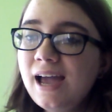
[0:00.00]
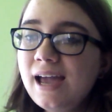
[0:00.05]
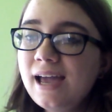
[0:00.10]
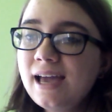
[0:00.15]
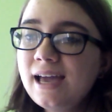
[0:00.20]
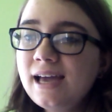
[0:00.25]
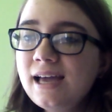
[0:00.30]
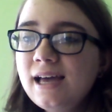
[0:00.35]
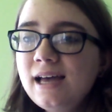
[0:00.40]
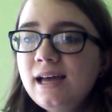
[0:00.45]

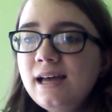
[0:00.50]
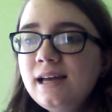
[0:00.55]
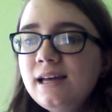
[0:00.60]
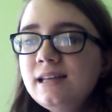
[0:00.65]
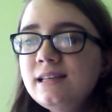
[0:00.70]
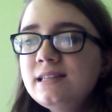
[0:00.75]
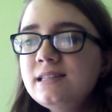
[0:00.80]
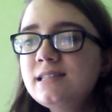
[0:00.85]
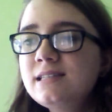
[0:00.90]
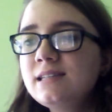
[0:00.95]

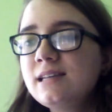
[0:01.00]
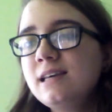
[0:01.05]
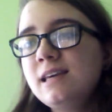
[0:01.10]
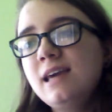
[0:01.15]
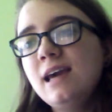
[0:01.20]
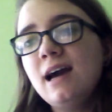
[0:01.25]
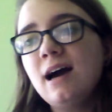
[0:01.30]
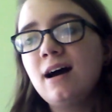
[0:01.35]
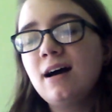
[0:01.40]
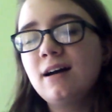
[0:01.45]
And
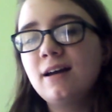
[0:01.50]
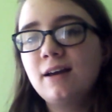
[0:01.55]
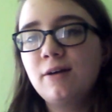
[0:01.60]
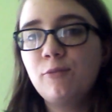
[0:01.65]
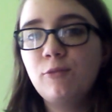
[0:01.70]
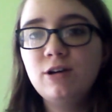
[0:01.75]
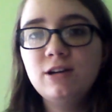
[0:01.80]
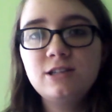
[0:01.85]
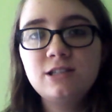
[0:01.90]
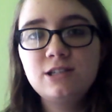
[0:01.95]
yeah,
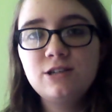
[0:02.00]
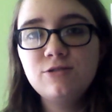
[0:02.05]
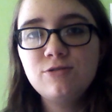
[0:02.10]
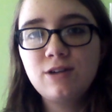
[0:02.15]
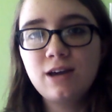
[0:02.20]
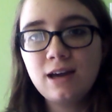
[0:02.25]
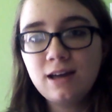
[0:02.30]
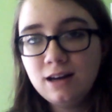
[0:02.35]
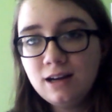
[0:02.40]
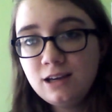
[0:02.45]
once you
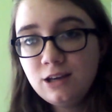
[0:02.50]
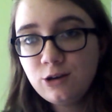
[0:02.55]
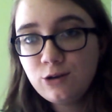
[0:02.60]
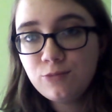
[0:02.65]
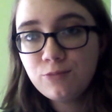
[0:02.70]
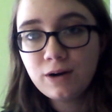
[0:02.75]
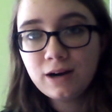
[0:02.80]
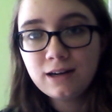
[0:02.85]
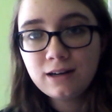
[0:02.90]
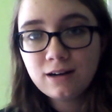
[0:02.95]
get it,
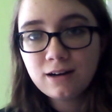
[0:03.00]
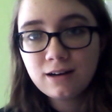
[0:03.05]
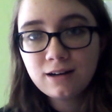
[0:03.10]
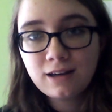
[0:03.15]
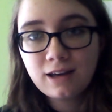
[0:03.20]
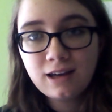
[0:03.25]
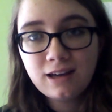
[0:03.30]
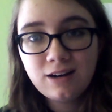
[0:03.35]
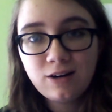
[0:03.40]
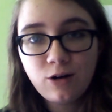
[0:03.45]
you might
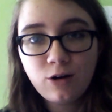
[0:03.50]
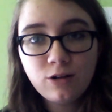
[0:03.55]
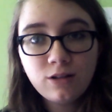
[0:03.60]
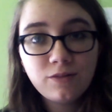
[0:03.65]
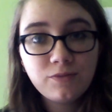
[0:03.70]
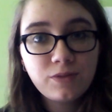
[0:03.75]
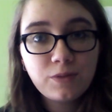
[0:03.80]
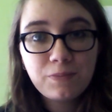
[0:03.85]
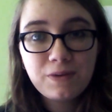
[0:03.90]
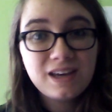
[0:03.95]
not get
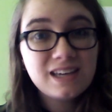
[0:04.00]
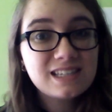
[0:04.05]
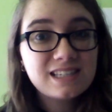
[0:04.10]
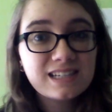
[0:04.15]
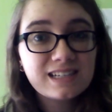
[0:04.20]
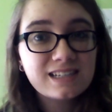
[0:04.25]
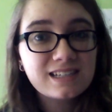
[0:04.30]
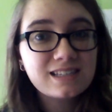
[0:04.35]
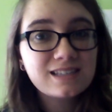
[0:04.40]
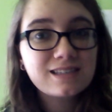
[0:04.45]
all of the
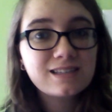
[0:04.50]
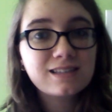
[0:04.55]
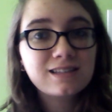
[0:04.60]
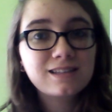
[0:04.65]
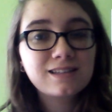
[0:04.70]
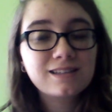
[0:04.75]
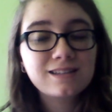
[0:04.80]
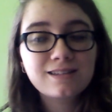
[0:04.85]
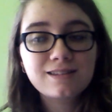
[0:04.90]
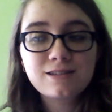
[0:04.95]
pieces,
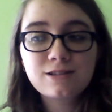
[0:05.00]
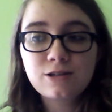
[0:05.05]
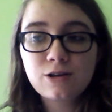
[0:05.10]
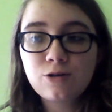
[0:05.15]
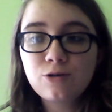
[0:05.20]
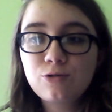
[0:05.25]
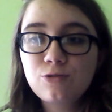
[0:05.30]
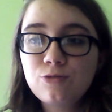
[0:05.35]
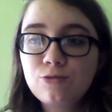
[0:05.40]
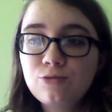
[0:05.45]

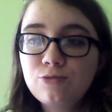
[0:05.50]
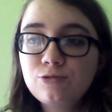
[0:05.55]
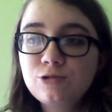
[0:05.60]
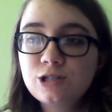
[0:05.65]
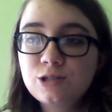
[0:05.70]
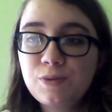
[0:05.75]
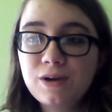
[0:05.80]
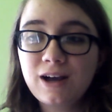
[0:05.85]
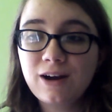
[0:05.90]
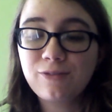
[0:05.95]
so
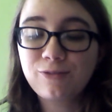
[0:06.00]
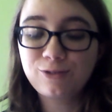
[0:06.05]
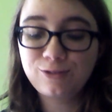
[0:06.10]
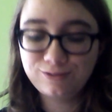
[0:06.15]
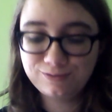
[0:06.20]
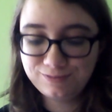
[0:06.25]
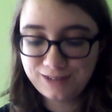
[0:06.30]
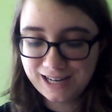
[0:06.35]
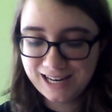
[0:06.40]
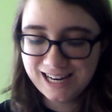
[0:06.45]
just be
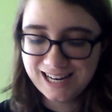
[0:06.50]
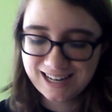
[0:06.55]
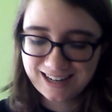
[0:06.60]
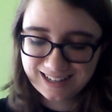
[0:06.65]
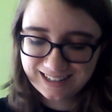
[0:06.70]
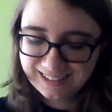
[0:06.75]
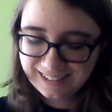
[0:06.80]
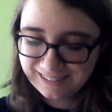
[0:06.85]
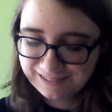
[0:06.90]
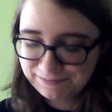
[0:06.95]
careful.
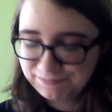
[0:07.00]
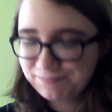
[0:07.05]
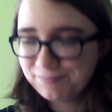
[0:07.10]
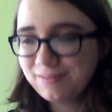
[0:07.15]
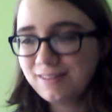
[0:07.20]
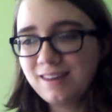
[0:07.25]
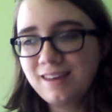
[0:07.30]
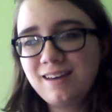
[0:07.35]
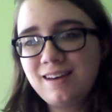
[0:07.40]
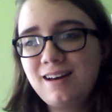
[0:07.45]

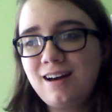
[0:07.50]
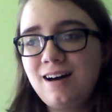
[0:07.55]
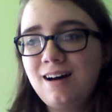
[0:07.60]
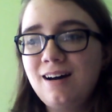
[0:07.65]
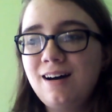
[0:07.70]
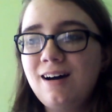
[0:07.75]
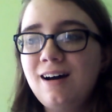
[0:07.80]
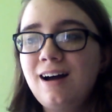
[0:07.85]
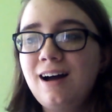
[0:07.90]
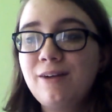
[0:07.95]

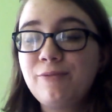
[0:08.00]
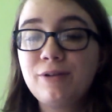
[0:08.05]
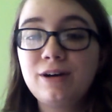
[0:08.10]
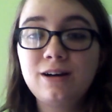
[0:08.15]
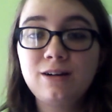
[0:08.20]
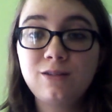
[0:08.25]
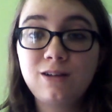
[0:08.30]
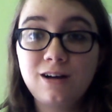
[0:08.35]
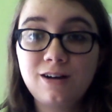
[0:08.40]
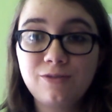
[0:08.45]
I
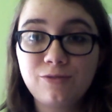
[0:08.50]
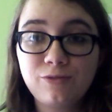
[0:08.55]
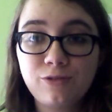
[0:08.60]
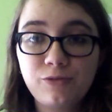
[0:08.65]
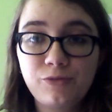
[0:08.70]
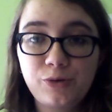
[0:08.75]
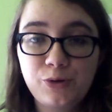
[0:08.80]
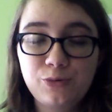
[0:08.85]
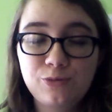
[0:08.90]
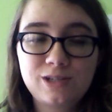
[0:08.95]
read a lot of
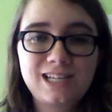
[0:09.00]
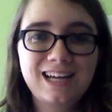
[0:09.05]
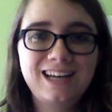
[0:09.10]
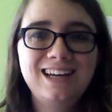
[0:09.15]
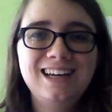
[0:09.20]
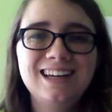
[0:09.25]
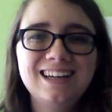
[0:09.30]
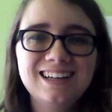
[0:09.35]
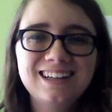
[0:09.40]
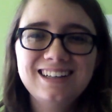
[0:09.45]
reviews.
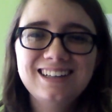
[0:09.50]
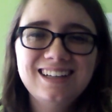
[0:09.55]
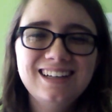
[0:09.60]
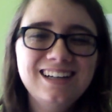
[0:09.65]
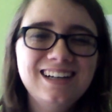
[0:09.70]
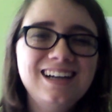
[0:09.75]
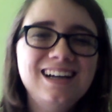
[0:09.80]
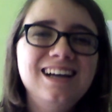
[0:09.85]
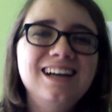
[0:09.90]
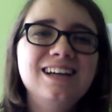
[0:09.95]

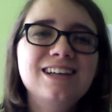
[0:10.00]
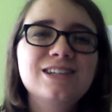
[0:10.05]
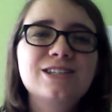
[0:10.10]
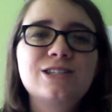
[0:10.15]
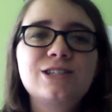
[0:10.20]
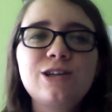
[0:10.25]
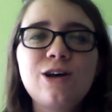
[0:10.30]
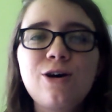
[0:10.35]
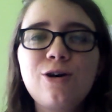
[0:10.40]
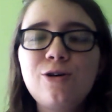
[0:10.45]

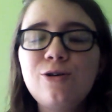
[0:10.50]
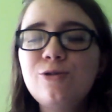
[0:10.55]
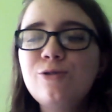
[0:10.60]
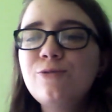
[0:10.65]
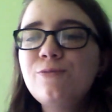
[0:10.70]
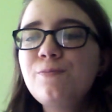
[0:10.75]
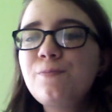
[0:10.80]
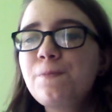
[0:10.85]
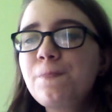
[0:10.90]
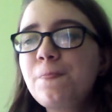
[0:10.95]

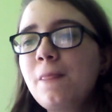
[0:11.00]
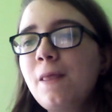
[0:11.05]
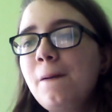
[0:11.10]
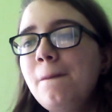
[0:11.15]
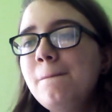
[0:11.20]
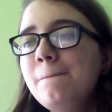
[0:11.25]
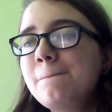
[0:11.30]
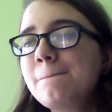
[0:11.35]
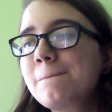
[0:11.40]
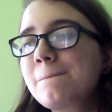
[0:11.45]
So
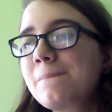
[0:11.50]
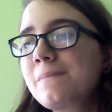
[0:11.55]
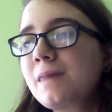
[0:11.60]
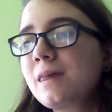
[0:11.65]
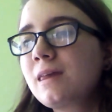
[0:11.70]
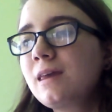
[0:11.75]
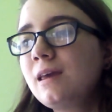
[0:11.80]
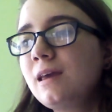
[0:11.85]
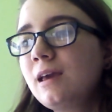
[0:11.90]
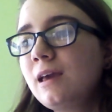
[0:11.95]

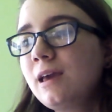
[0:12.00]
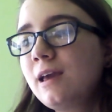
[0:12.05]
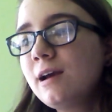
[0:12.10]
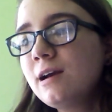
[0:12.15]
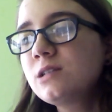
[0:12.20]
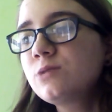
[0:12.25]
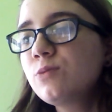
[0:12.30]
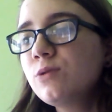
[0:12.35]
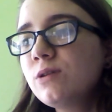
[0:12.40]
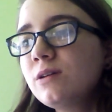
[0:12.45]

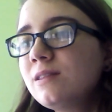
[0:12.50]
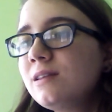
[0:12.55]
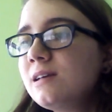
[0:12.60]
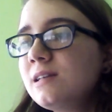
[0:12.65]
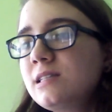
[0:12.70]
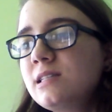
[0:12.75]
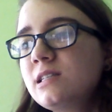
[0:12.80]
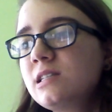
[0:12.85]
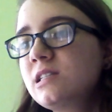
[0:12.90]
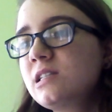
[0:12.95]
here's where
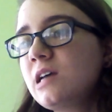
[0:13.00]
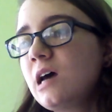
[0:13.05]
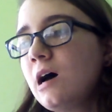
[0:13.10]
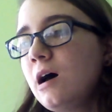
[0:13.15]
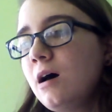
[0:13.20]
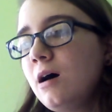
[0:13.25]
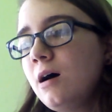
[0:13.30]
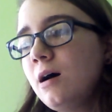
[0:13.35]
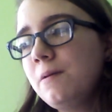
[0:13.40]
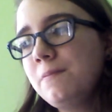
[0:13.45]
this
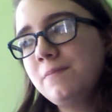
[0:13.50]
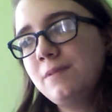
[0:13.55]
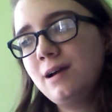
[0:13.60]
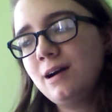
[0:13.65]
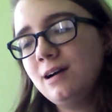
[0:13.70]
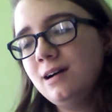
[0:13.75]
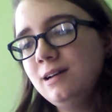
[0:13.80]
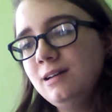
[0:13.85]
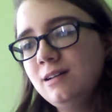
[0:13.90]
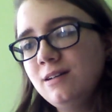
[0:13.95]

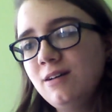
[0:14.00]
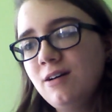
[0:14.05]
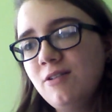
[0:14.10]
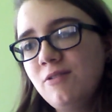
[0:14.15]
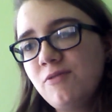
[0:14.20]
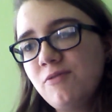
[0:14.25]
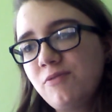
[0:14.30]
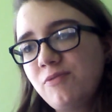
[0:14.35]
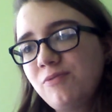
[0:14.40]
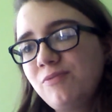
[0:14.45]
kind
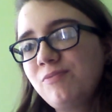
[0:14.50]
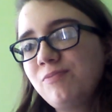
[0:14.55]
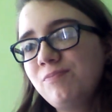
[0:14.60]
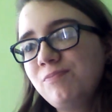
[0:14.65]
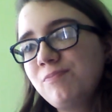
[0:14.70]
of